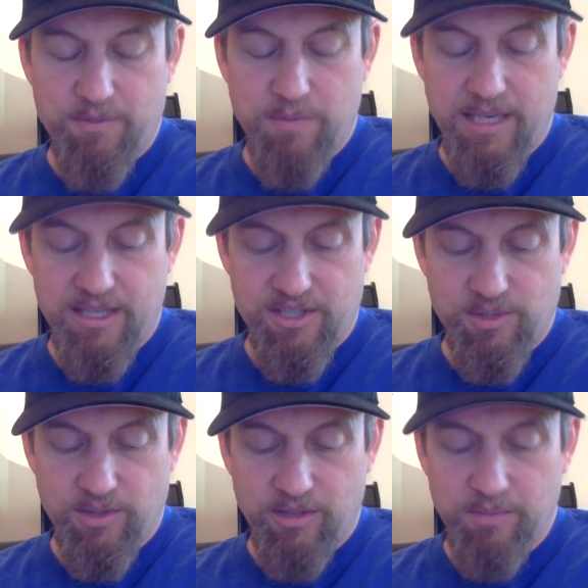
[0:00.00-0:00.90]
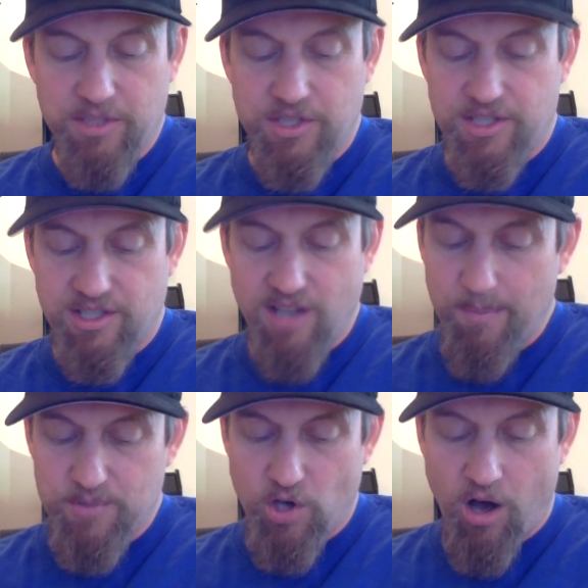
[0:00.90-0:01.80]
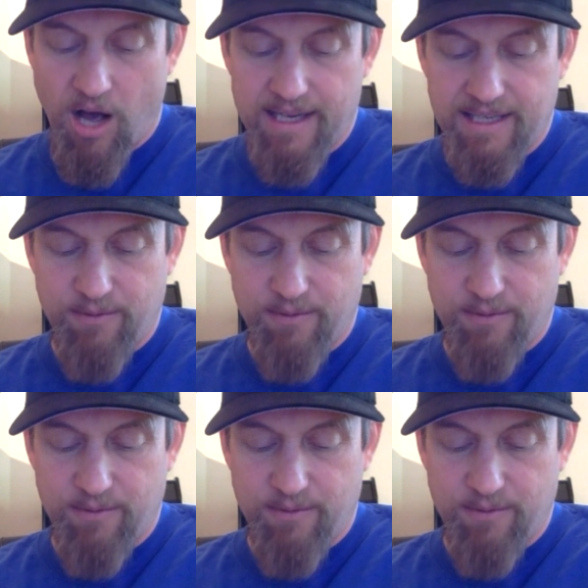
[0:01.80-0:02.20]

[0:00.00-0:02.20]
muddy soil, but she stomped on,